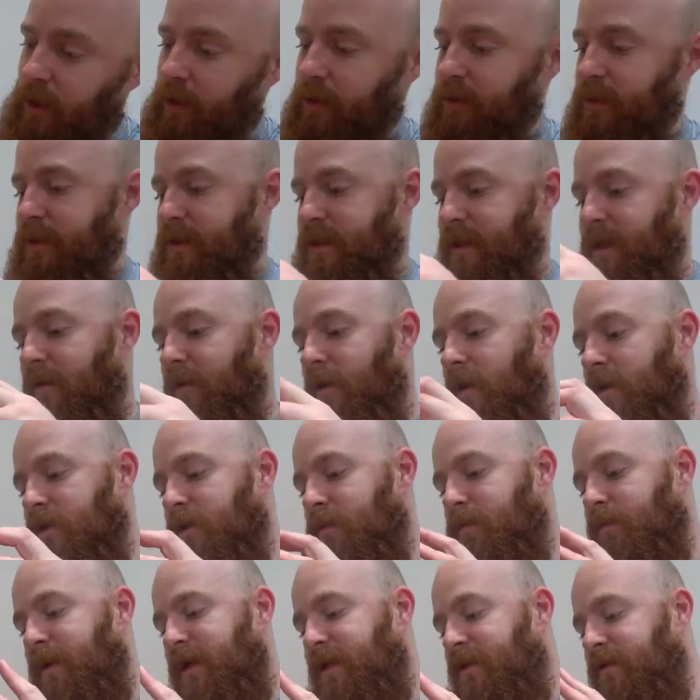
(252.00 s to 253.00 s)
notice is there are
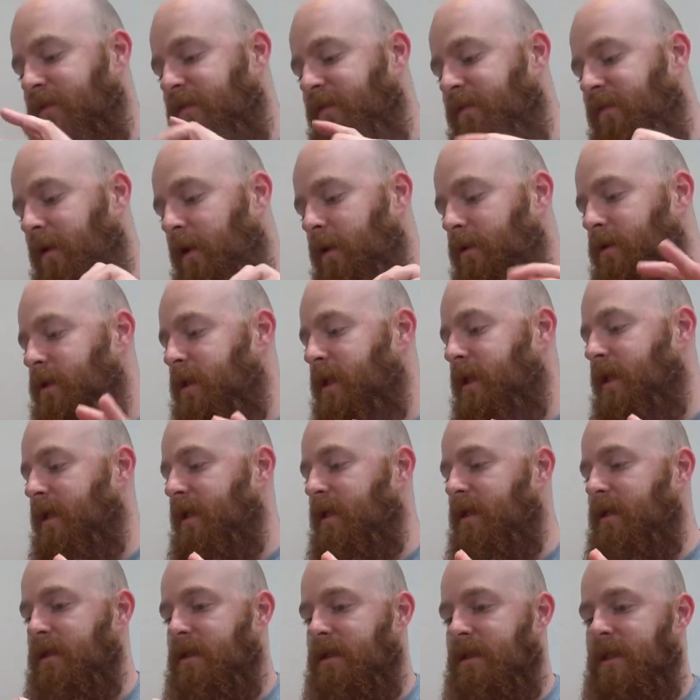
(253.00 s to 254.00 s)
some bits of
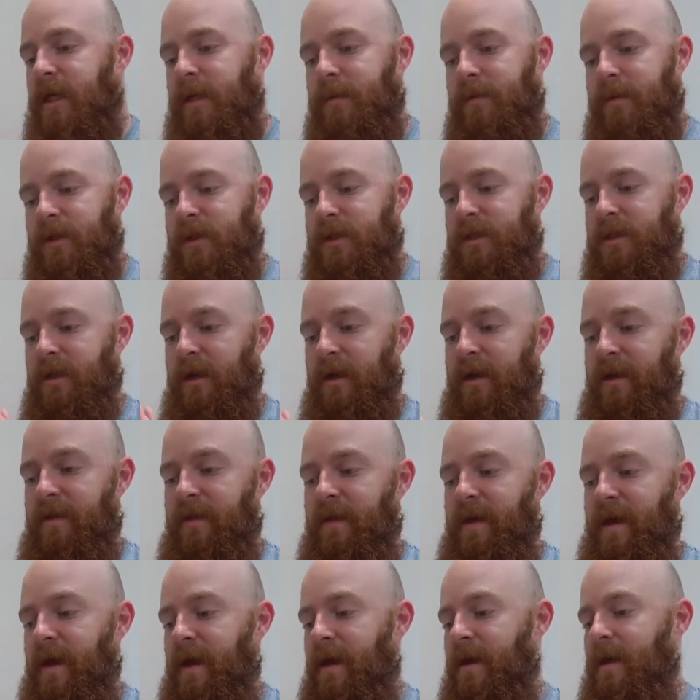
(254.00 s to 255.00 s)
floating sediment still in
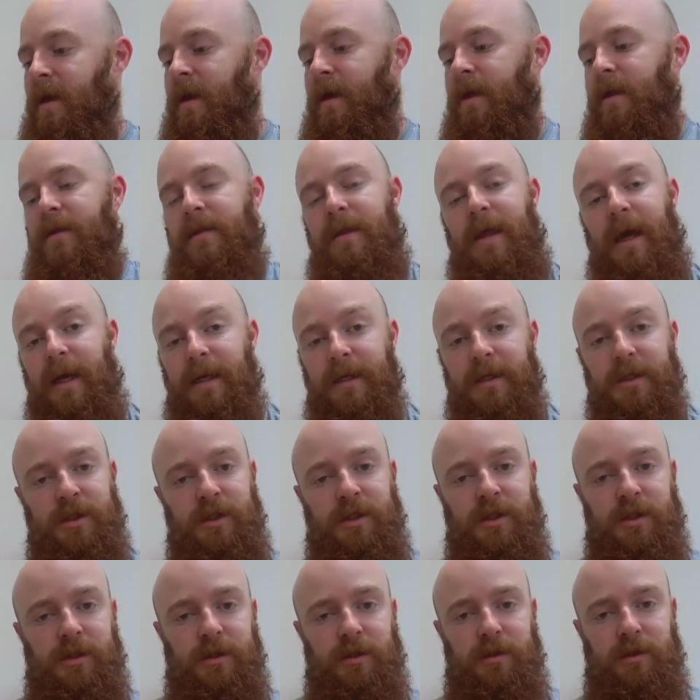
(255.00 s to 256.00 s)
there. That
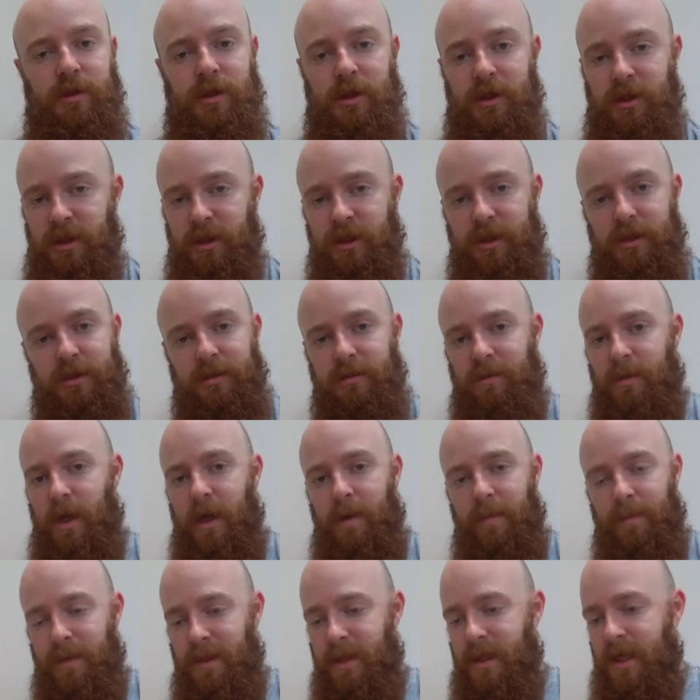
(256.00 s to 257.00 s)
is just
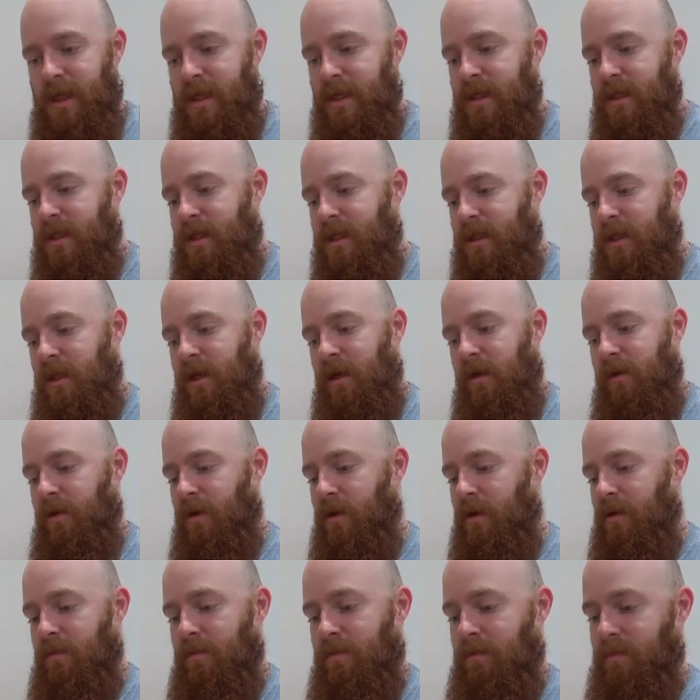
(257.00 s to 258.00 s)
yeast and
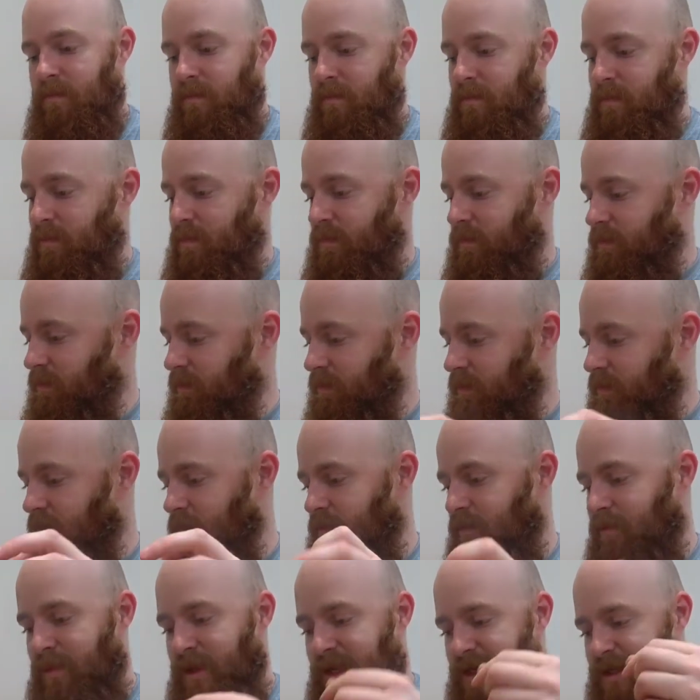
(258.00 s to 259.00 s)
other
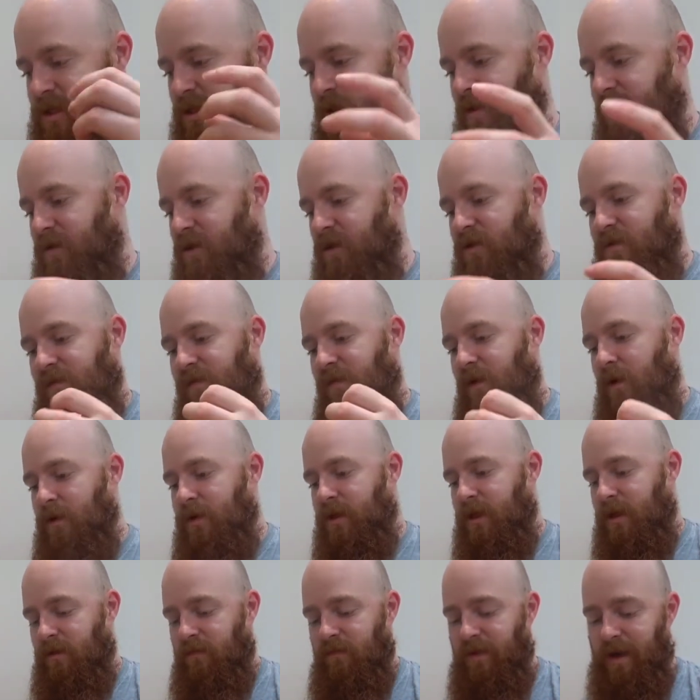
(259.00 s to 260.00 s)
bits that are just
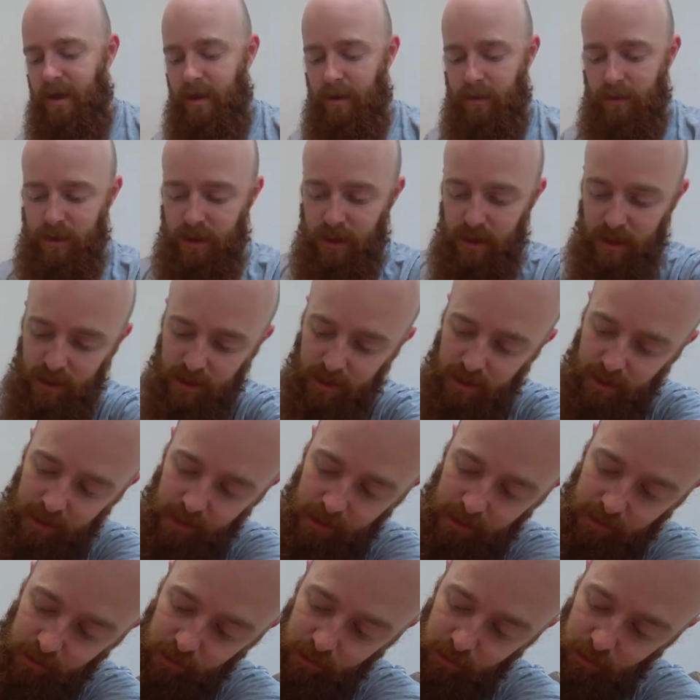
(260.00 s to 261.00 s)
floating around.
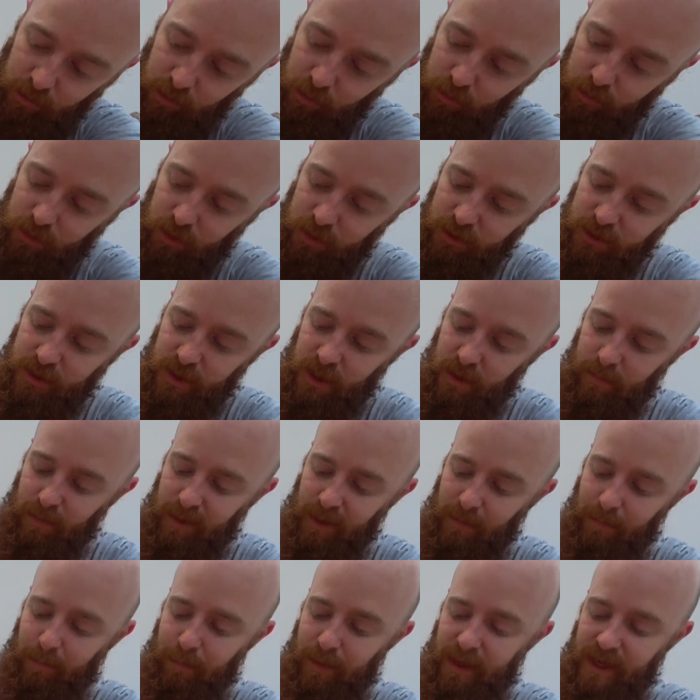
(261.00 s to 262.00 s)
And you can also see a
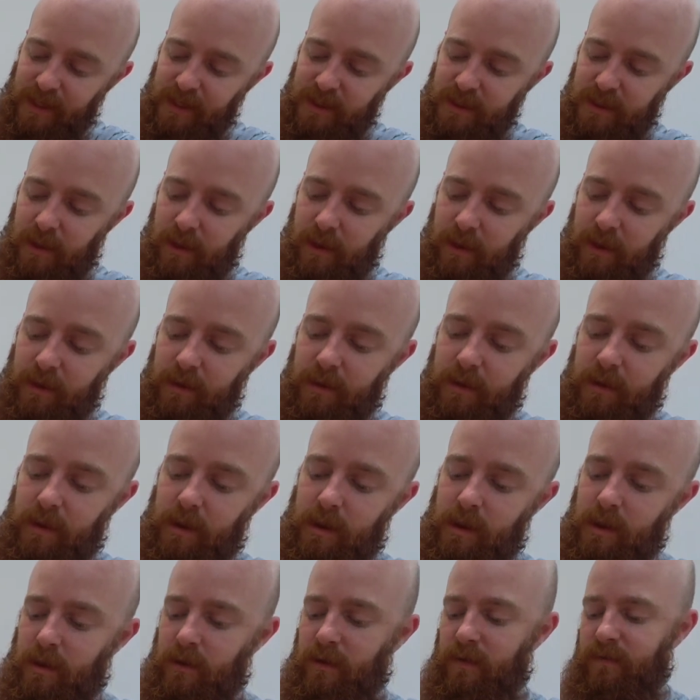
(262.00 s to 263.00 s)
big baseline
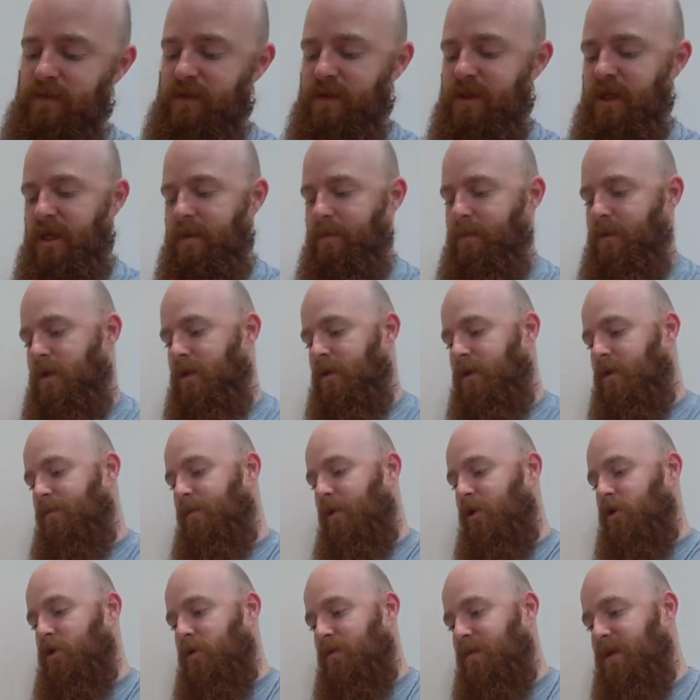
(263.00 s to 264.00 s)
of sediment at the
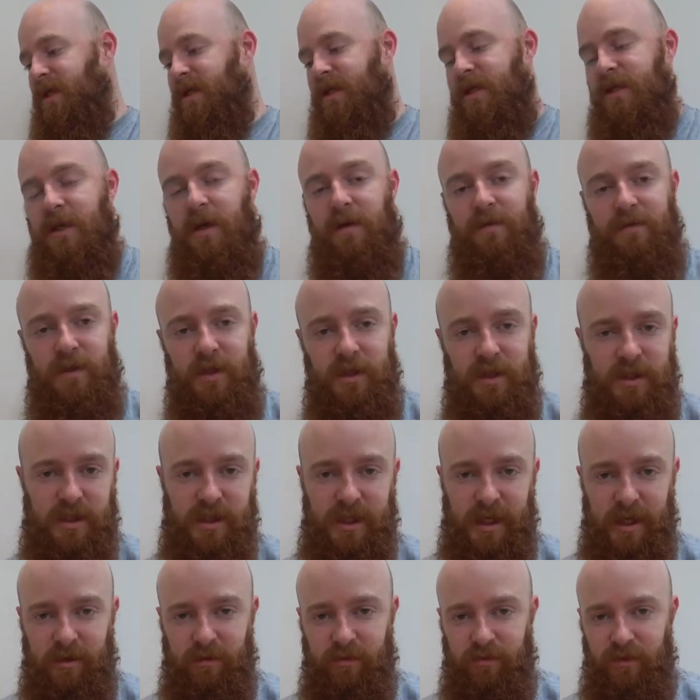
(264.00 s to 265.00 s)
bottom. This is after the
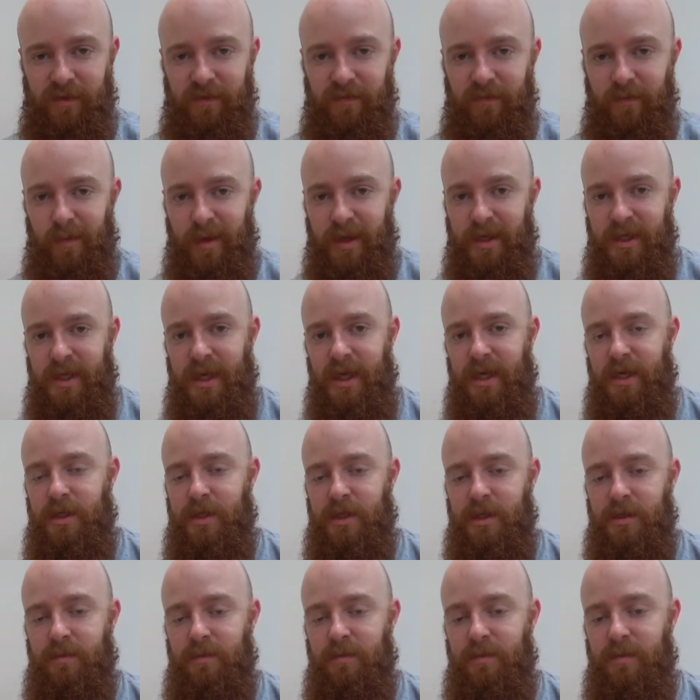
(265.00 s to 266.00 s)
secondary
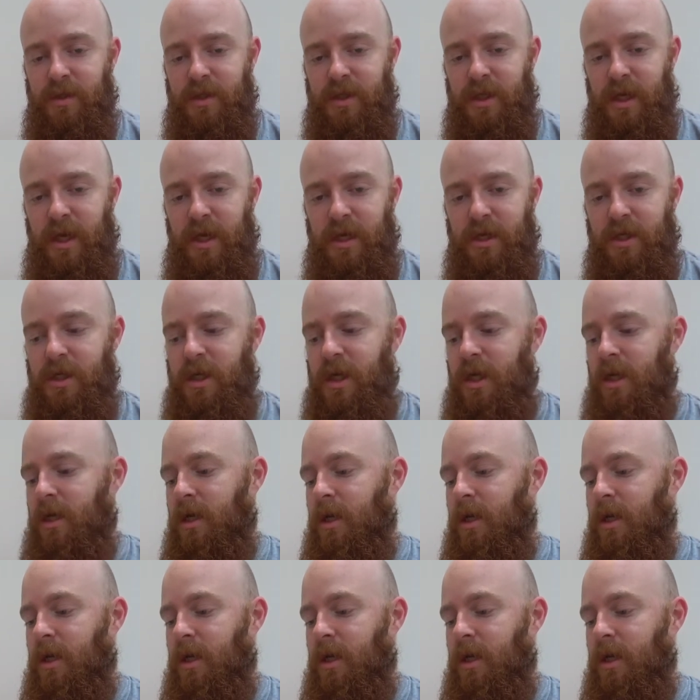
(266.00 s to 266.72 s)
fermentation stage.